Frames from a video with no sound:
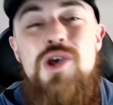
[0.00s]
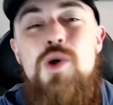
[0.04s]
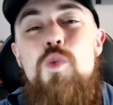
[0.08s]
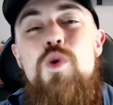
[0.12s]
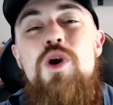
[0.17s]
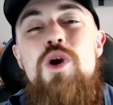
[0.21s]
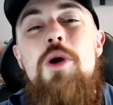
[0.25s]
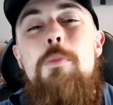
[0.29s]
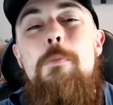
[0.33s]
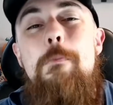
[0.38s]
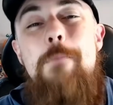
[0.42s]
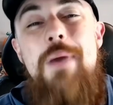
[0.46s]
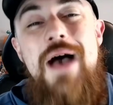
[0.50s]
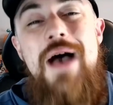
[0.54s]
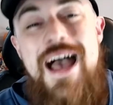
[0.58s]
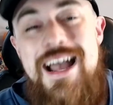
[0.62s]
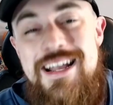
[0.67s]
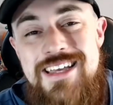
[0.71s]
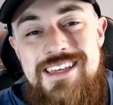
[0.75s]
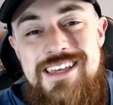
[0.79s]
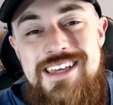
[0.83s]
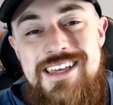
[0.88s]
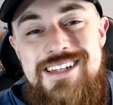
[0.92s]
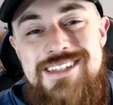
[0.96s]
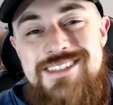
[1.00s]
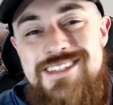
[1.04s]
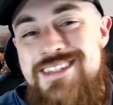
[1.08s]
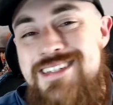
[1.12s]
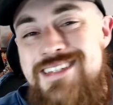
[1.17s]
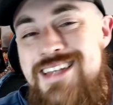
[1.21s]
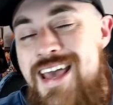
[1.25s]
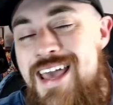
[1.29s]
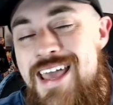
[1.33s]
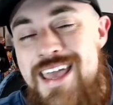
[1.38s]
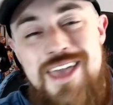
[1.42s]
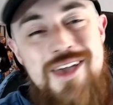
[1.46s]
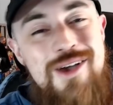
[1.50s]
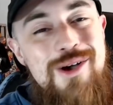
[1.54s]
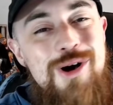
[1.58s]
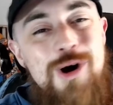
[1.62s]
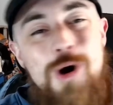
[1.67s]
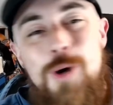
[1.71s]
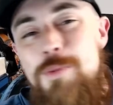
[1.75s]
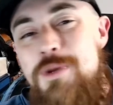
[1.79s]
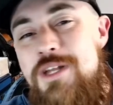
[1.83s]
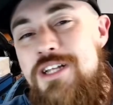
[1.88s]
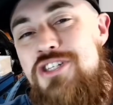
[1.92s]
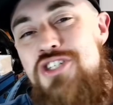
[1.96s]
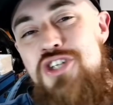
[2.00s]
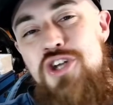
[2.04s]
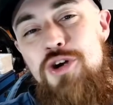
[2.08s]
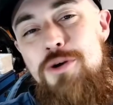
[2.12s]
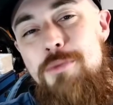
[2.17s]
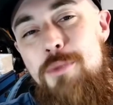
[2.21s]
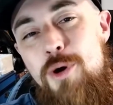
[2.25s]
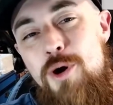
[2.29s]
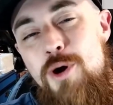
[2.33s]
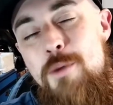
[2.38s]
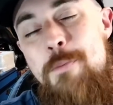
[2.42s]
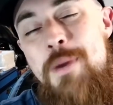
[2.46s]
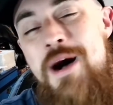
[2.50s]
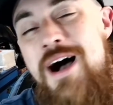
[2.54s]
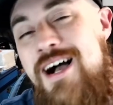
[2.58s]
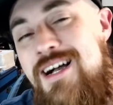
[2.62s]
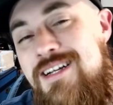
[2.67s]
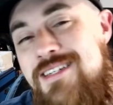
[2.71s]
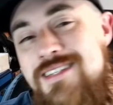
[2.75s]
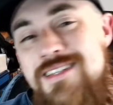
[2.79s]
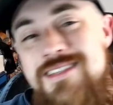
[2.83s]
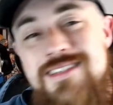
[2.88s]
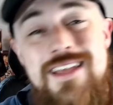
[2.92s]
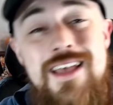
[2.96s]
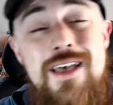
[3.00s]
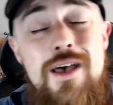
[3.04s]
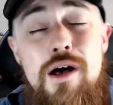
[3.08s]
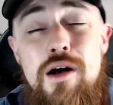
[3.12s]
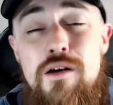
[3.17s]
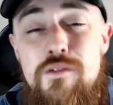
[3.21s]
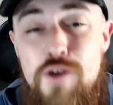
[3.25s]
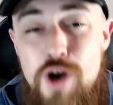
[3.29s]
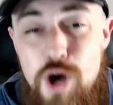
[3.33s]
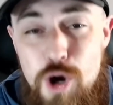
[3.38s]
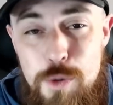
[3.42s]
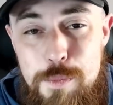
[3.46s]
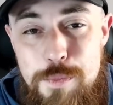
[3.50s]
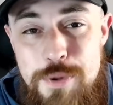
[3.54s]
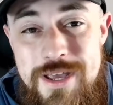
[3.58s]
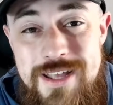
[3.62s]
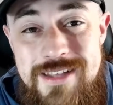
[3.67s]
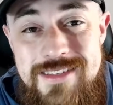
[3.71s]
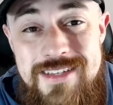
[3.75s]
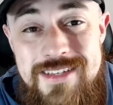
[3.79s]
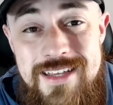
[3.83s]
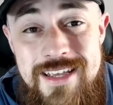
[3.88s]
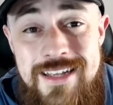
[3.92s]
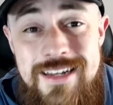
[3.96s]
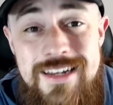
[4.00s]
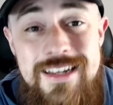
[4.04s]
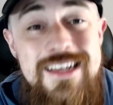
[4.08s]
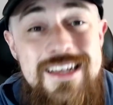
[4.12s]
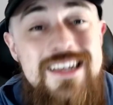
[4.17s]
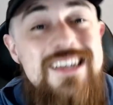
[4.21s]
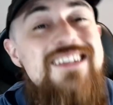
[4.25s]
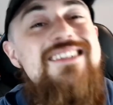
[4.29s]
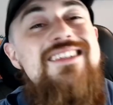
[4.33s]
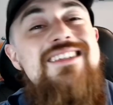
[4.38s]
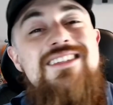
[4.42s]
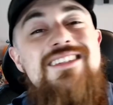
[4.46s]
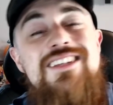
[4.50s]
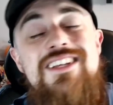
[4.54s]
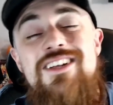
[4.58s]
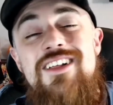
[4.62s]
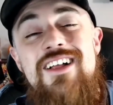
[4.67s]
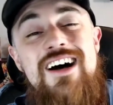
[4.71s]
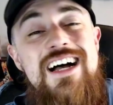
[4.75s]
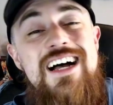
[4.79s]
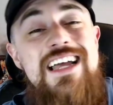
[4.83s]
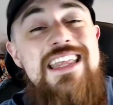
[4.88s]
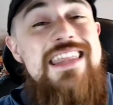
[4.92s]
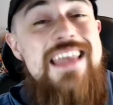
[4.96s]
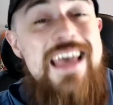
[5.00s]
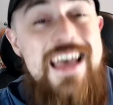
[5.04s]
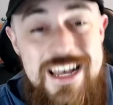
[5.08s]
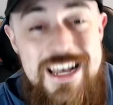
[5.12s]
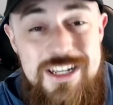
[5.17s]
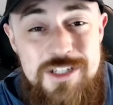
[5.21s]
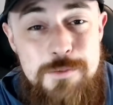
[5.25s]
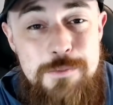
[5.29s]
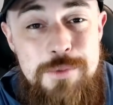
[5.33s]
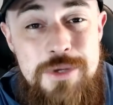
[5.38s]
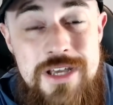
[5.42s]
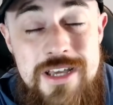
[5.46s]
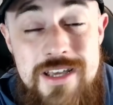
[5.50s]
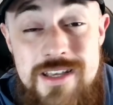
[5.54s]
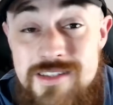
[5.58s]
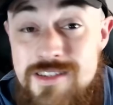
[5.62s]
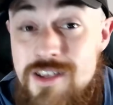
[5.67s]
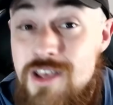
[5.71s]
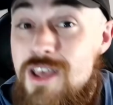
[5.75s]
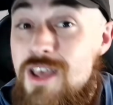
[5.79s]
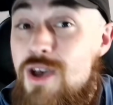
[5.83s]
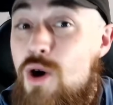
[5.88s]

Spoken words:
We are back again today, opening 2 more boxes of OP10, still hunting the SPs,